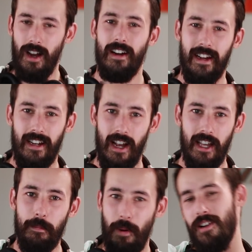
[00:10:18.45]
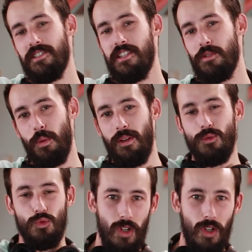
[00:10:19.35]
All right, I'm gonna pause this one